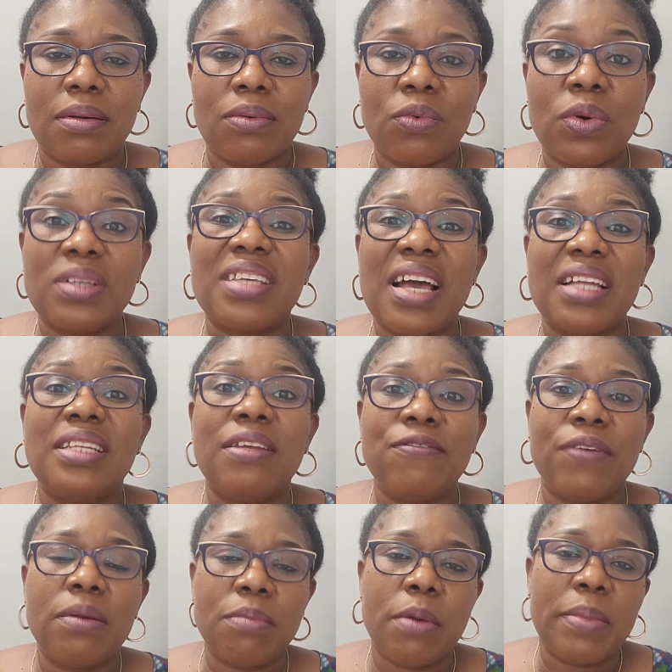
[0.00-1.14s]
was at the
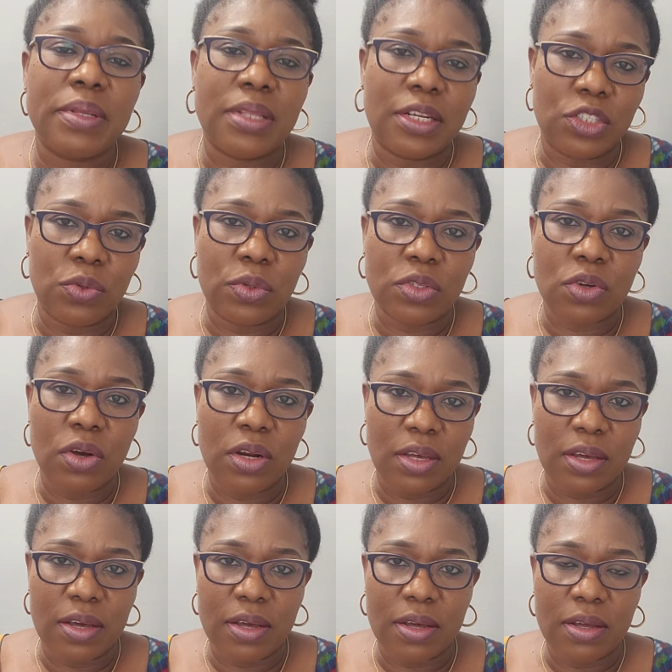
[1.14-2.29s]
very moment that she was calling
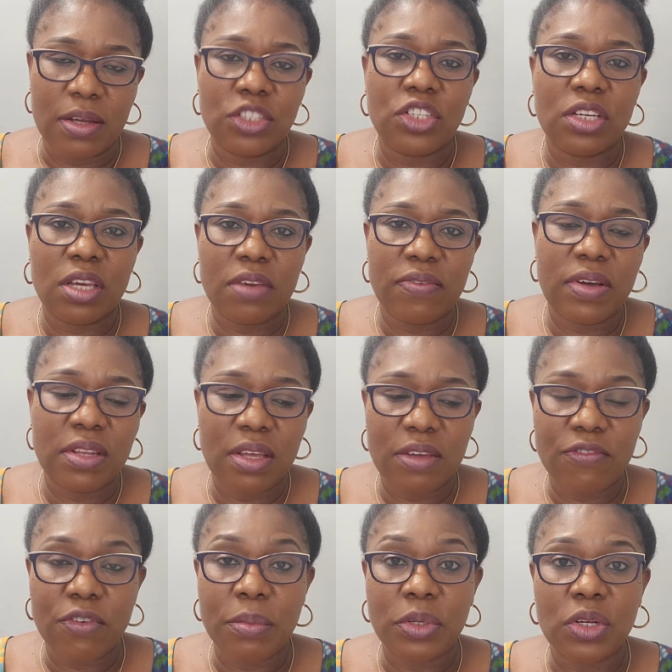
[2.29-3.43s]
her. She gave her the
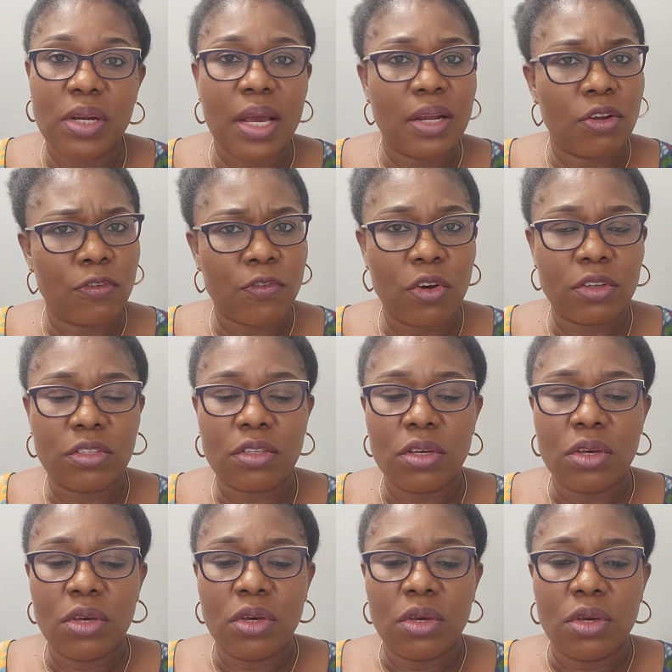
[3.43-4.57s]
information, and of course,
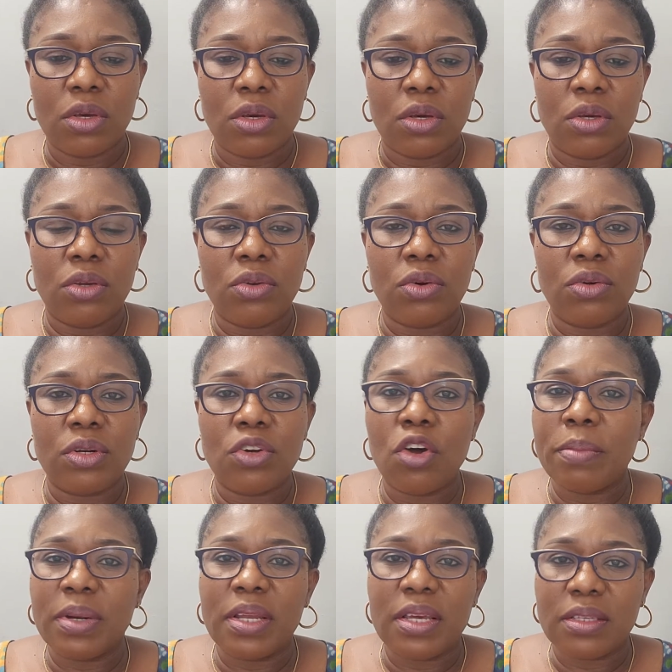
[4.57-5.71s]

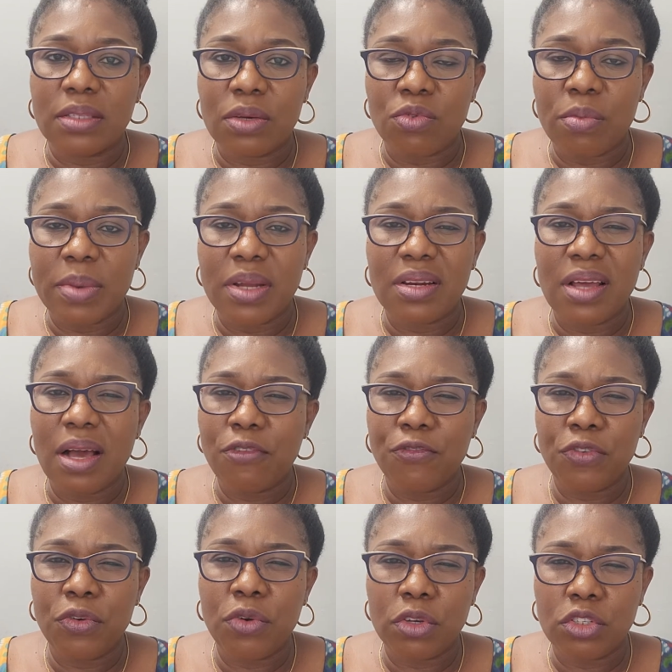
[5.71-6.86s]
normally as a woman, how
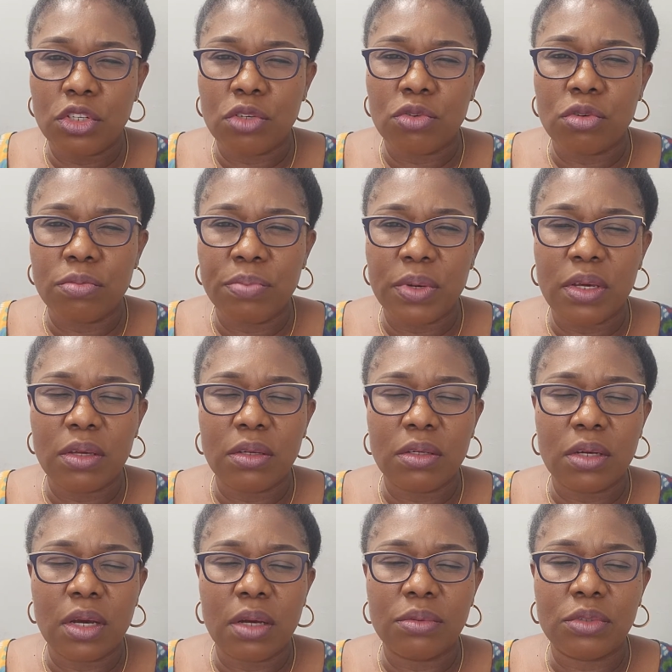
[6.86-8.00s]
furious she could be,
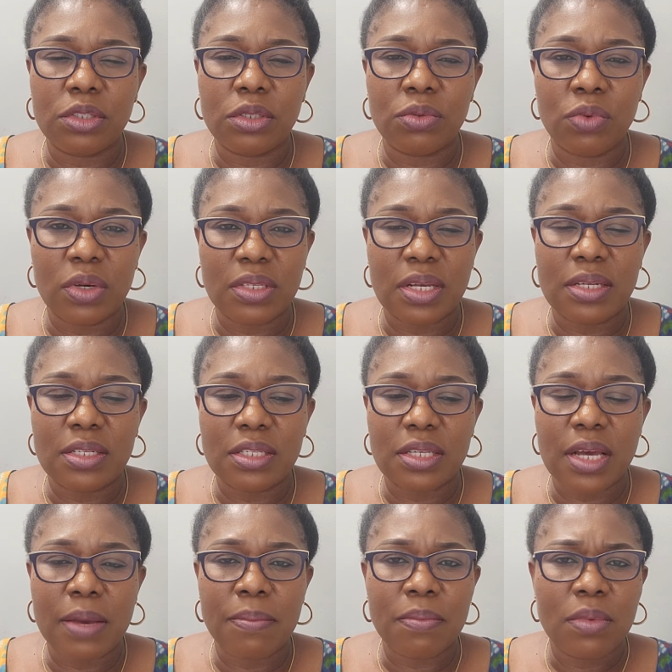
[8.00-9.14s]
she was at the
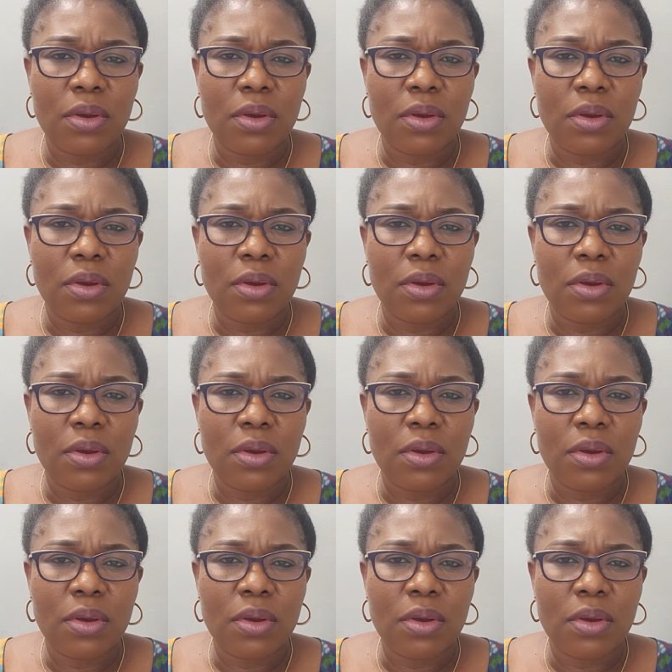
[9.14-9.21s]
time,